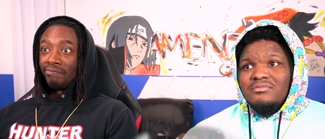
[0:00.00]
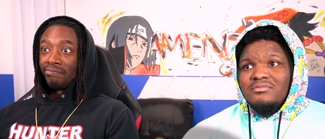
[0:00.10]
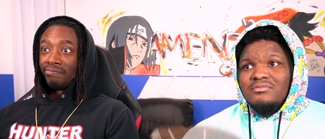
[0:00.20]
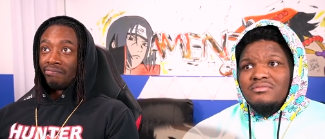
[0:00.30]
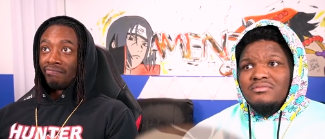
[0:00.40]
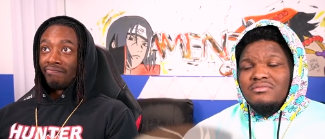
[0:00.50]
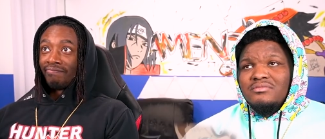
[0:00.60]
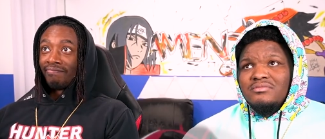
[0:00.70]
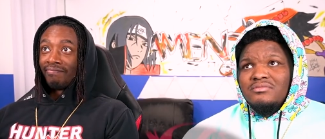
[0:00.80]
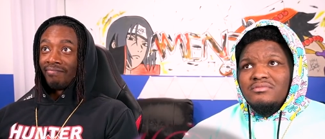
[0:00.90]

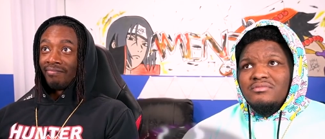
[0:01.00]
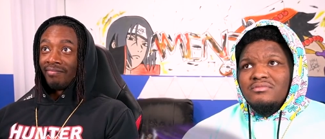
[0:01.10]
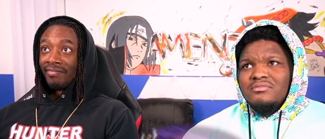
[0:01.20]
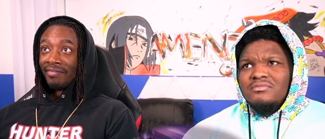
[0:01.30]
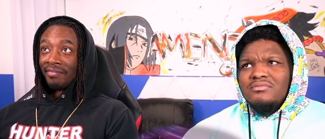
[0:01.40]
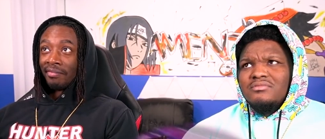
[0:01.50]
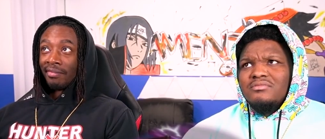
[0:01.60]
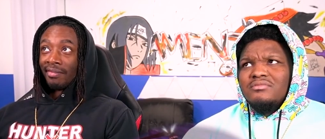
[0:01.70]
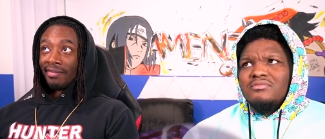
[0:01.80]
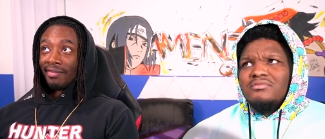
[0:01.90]

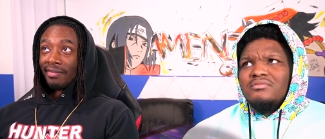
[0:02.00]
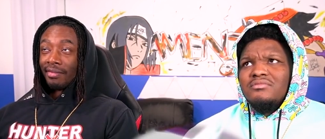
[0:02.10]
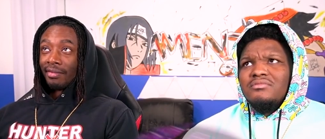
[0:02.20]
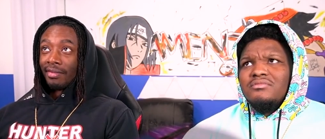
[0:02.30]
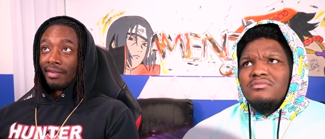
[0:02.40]
(no one is talking)